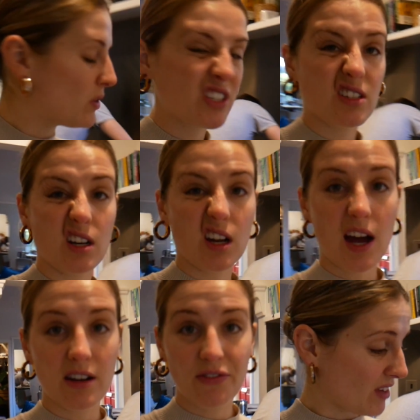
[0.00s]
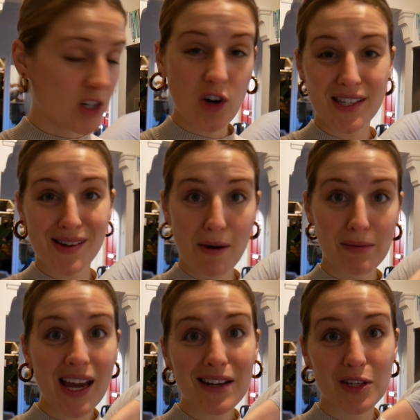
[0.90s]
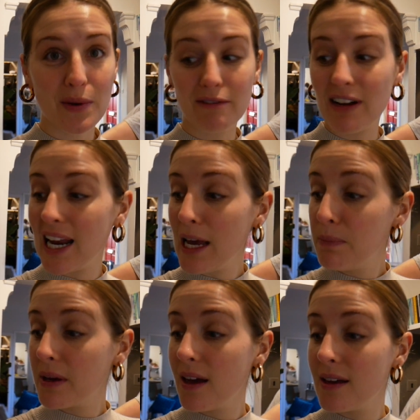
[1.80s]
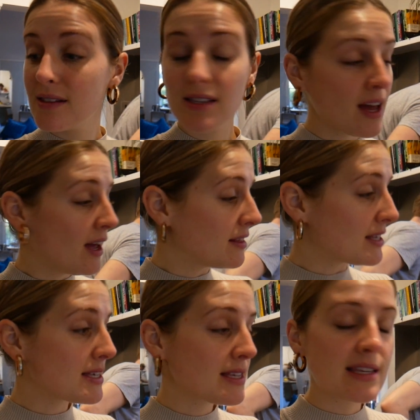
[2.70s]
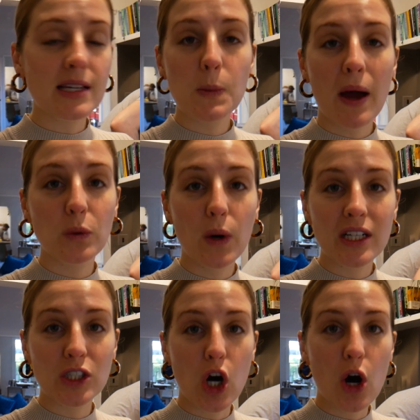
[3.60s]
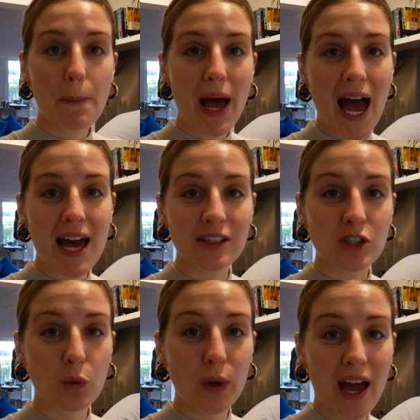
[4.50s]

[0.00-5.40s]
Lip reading: We're just going to kind of address it when we get to it, really, because this is a £6 worktop and we